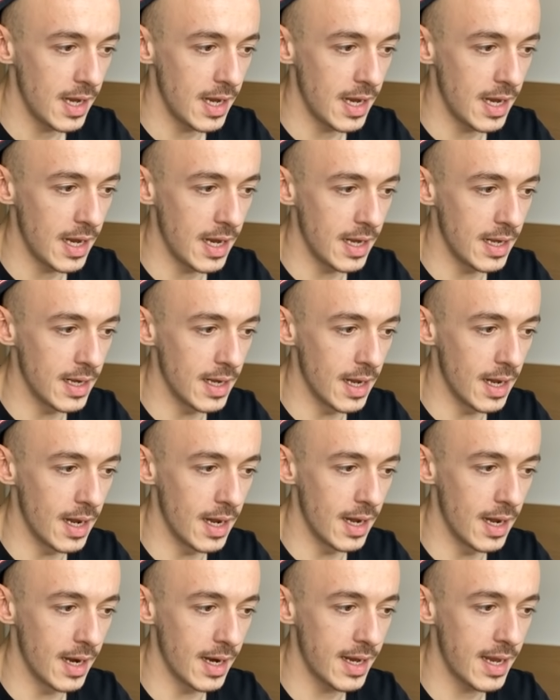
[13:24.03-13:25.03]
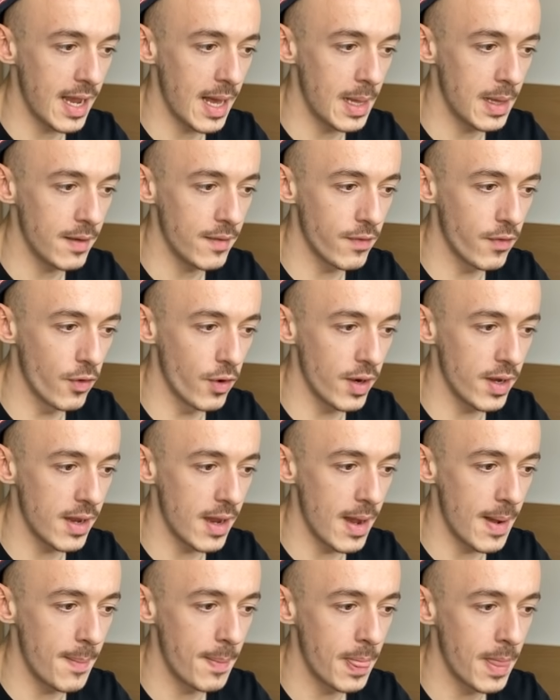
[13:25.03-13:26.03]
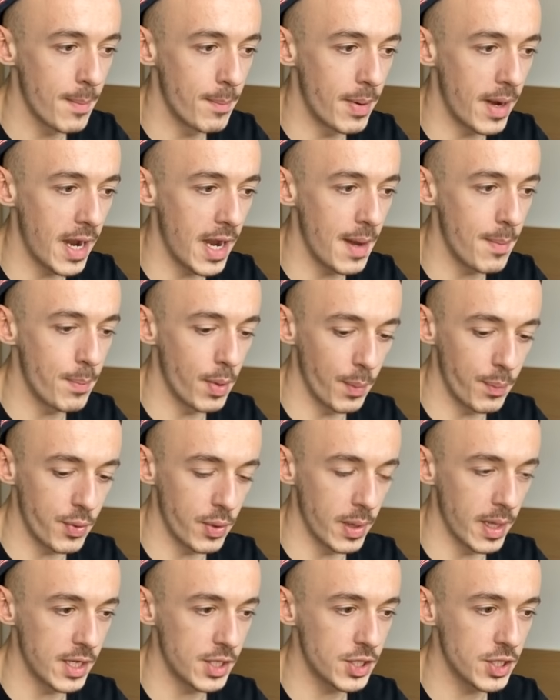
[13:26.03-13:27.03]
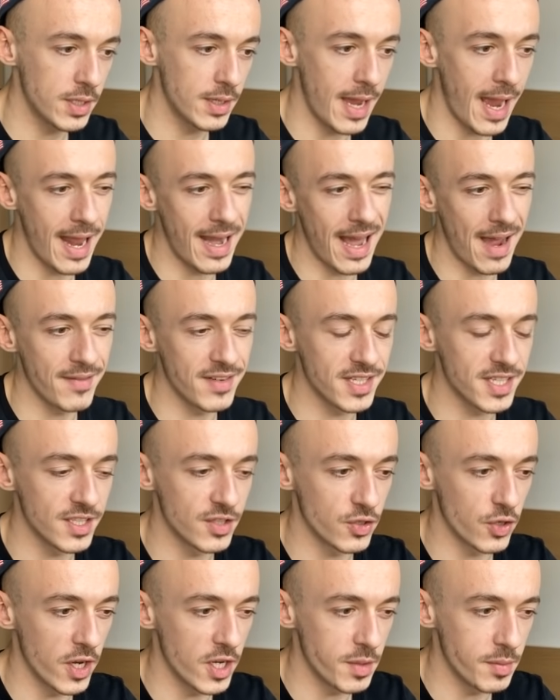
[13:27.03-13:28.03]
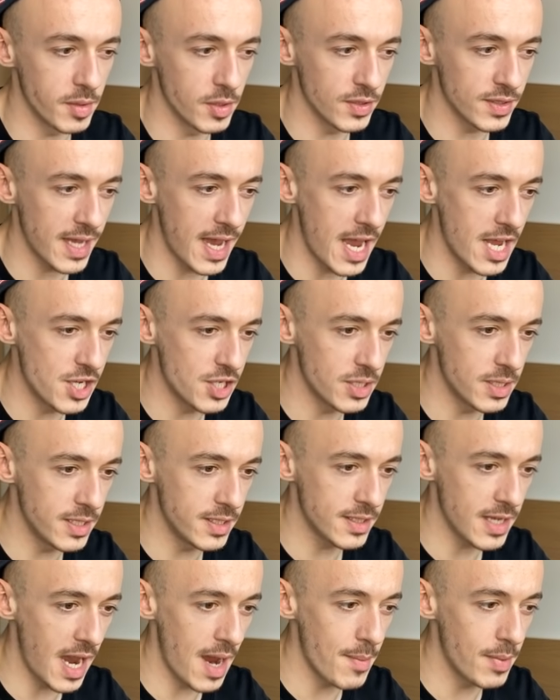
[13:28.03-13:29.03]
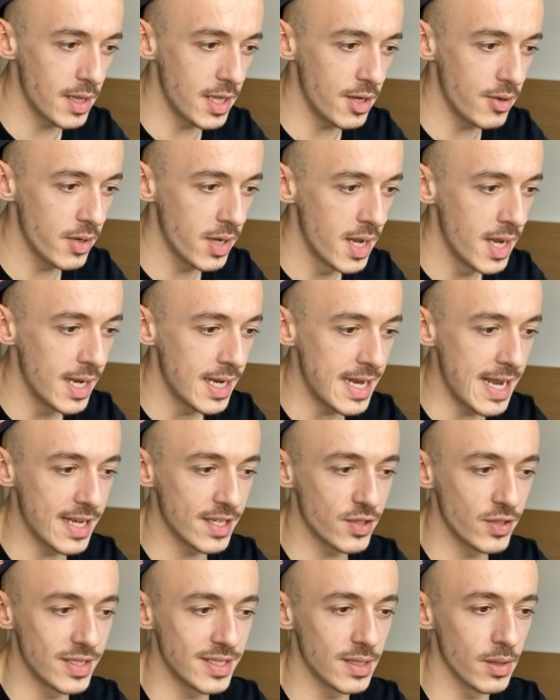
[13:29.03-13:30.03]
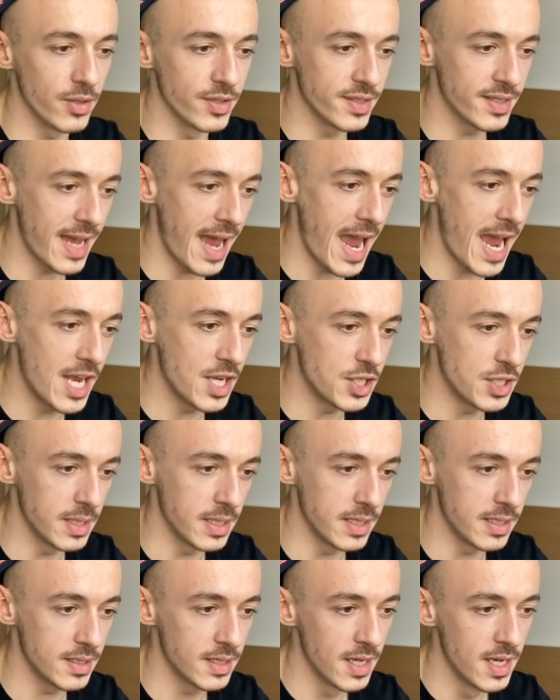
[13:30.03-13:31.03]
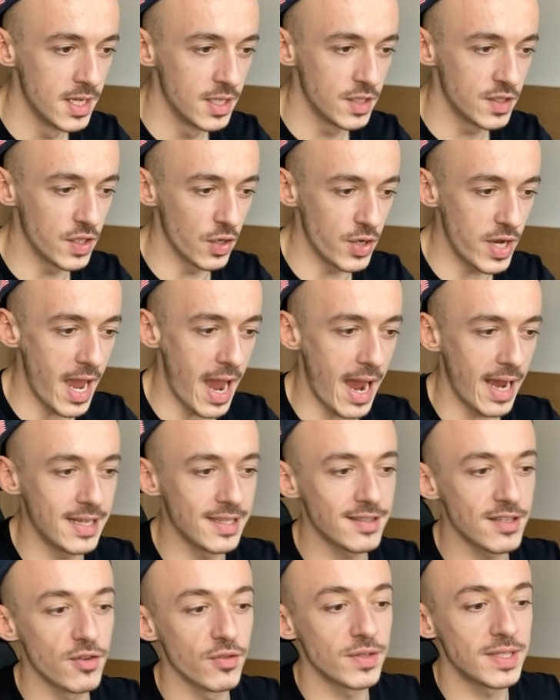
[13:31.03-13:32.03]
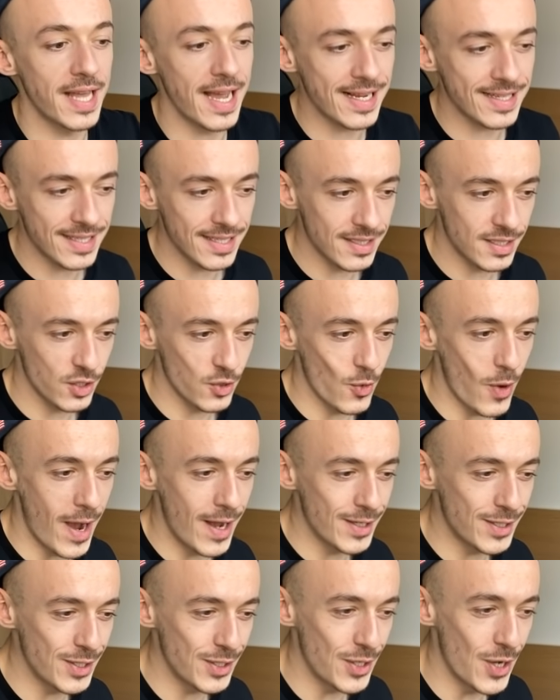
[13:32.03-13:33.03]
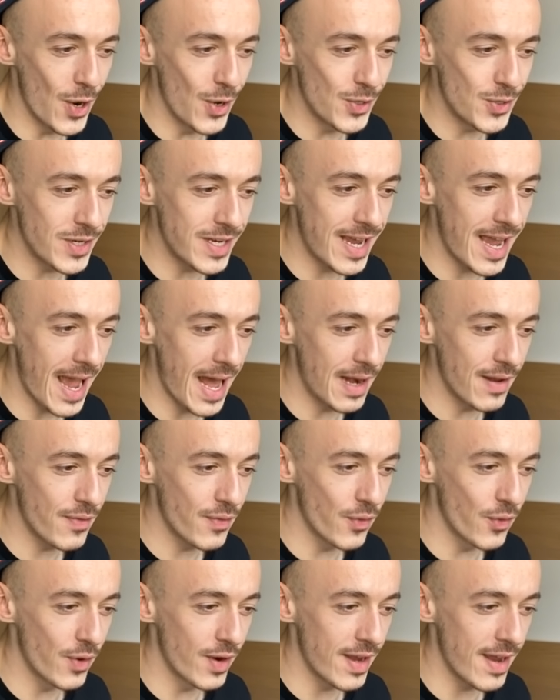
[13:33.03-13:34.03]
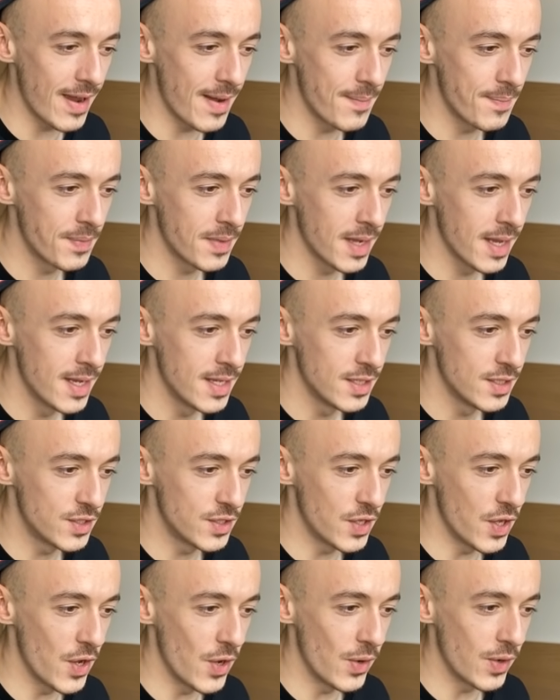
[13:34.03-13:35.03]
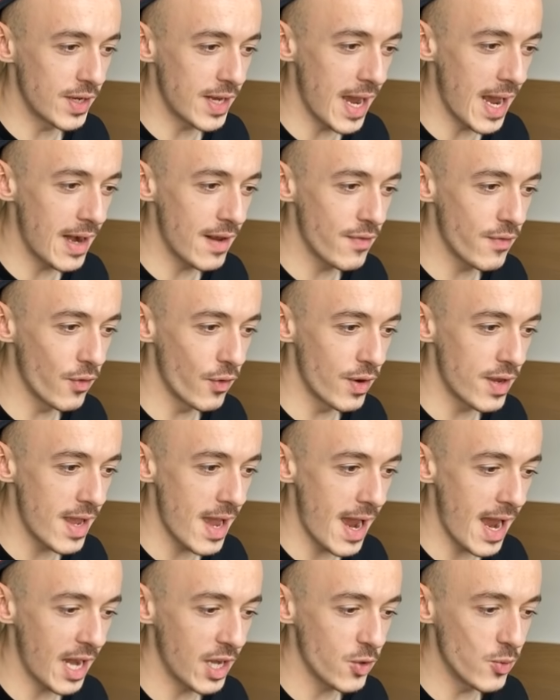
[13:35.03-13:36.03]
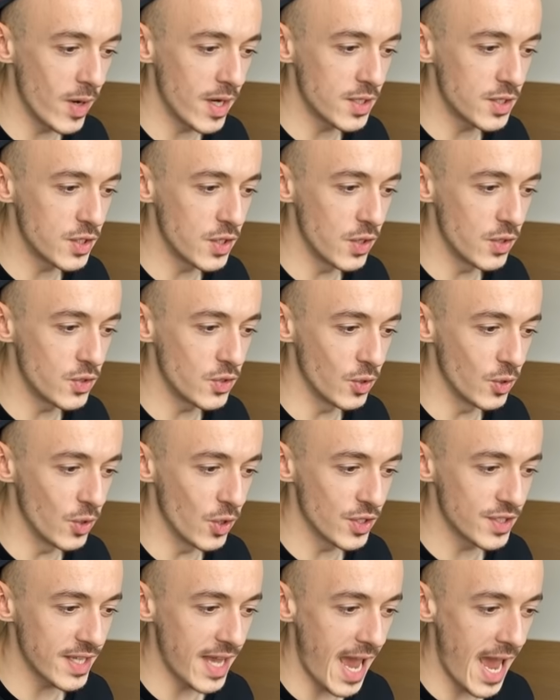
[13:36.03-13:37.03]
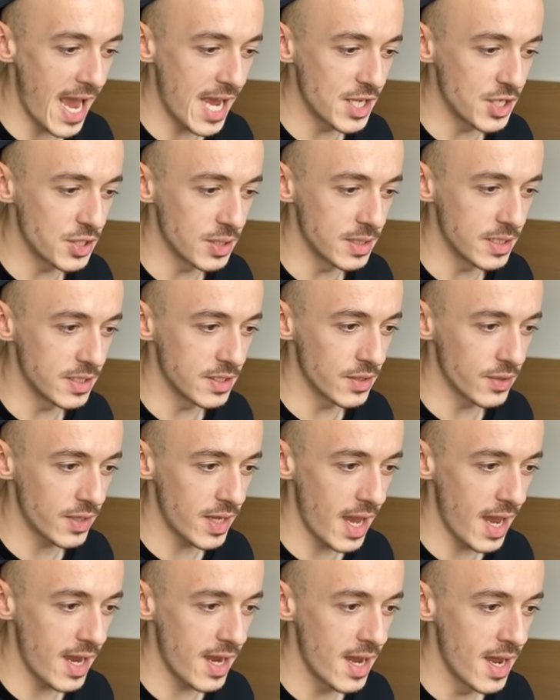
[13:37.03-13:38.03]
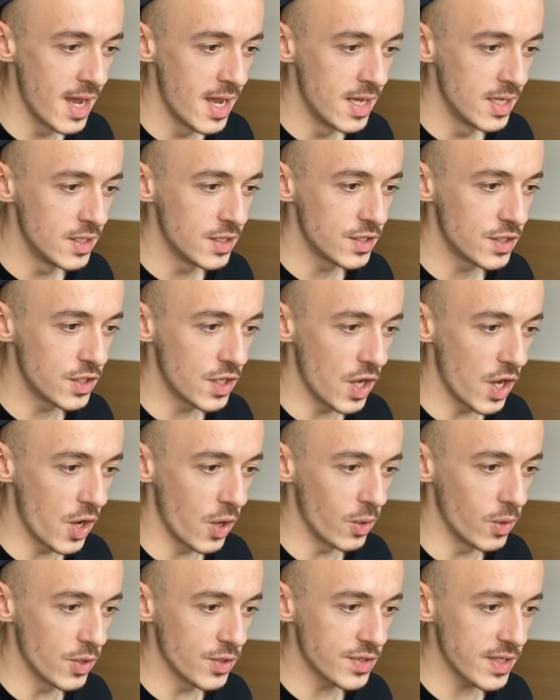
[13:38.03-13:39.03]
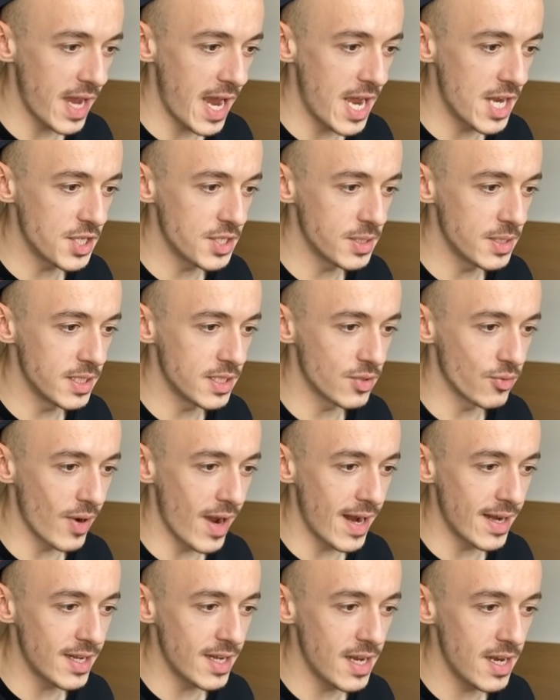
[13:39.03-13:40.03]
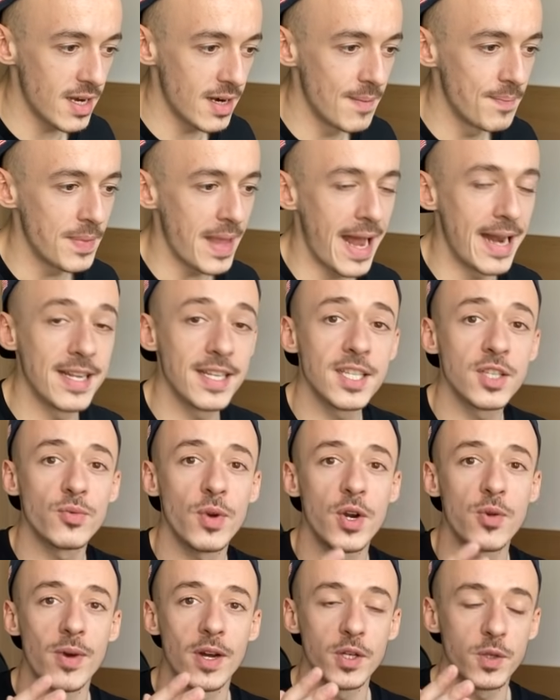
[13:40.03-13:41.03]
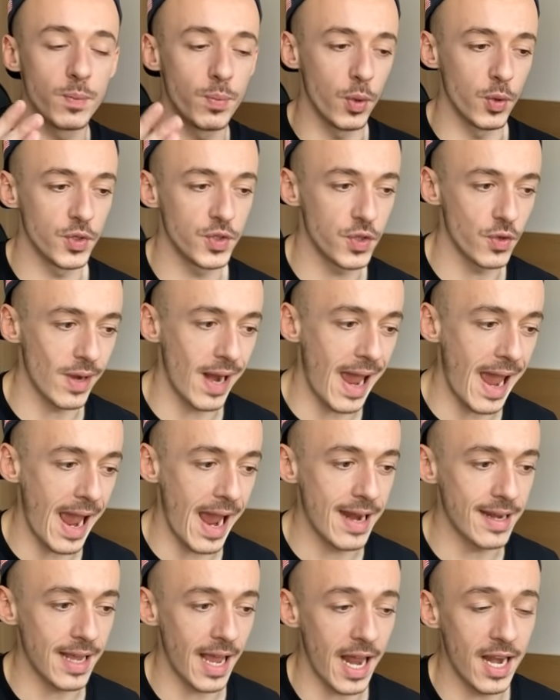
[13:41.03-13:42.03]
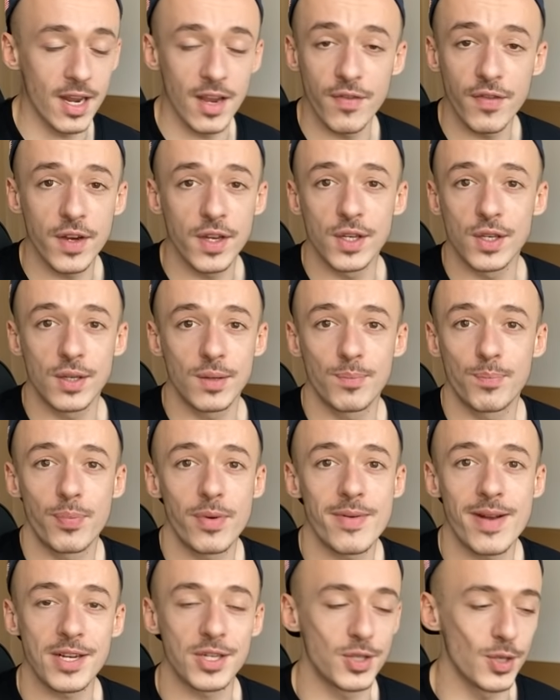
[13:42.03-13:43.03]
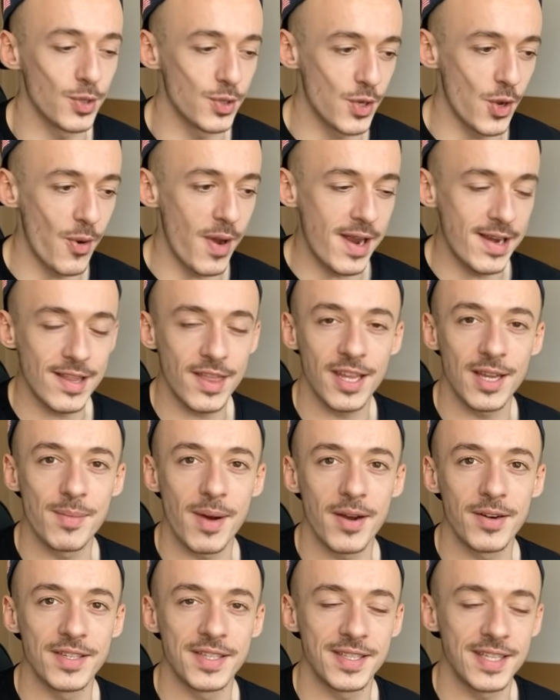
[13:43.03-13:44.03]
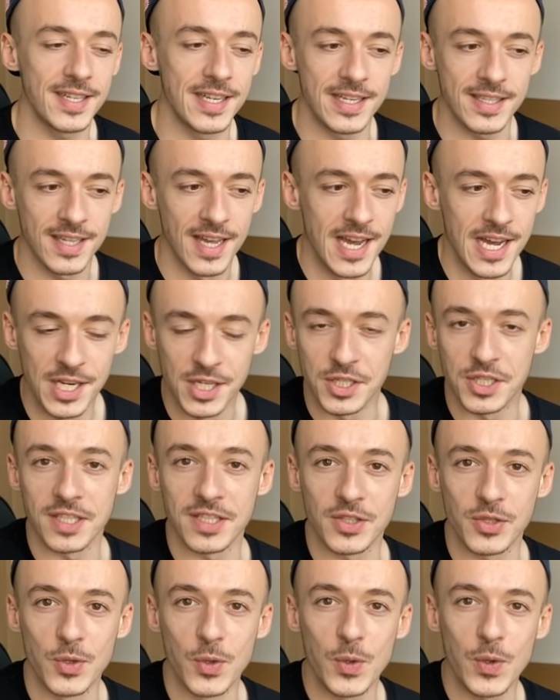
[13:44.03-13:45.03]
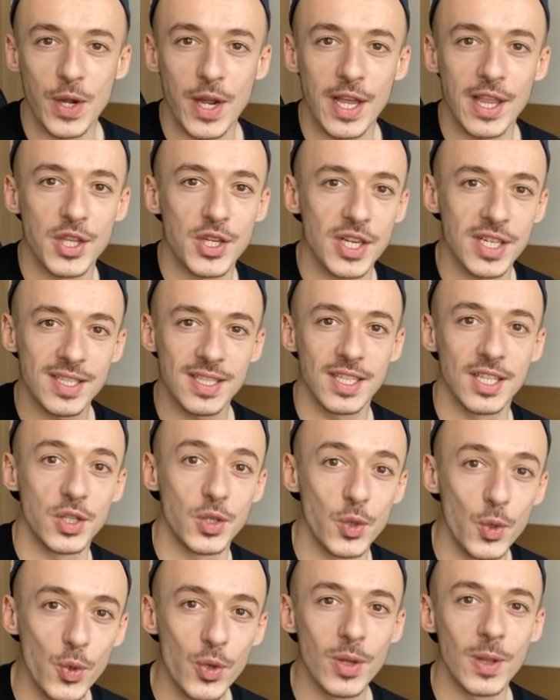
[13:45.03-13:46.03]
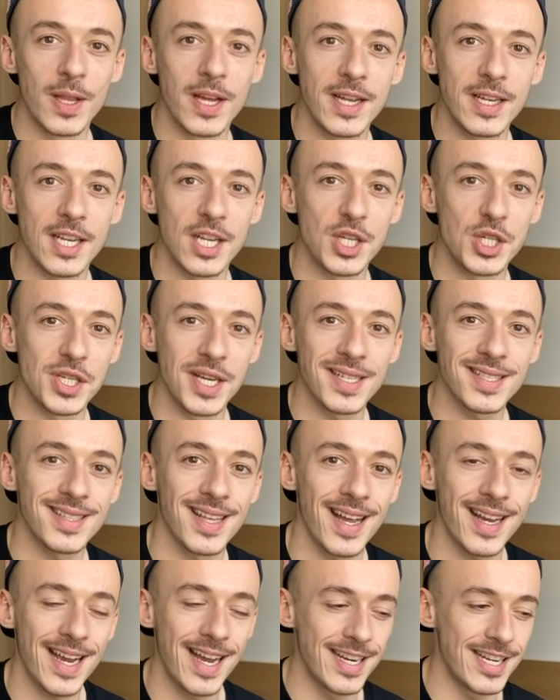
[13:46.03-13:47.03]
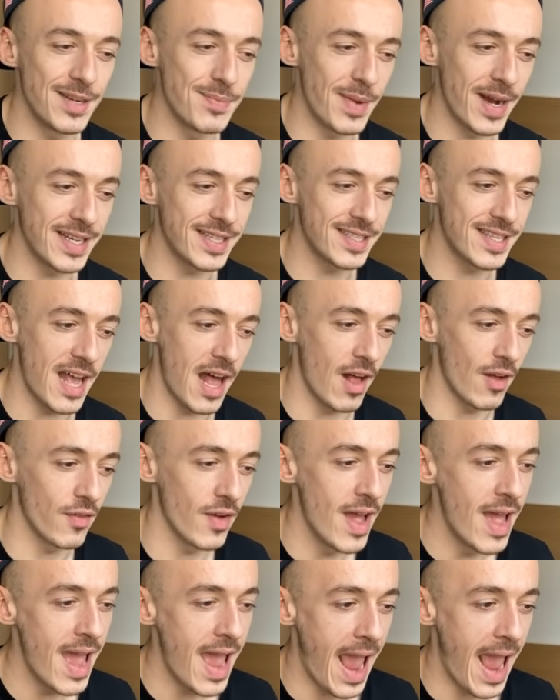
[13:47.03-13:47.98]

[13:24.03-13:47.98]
in uh, California by population, and obviously it's going to be Los Angeles, I believe. Yeah, so it's Los Angeles. So yeah, instead of Texas you want to go to California, so California, and you want to go to Los Angeles. Okay, so Los Angeles right here, and this is where you want to post your ad. And if you pretty much don't know anything about the cities, just Google it, just Google it just like I did myself,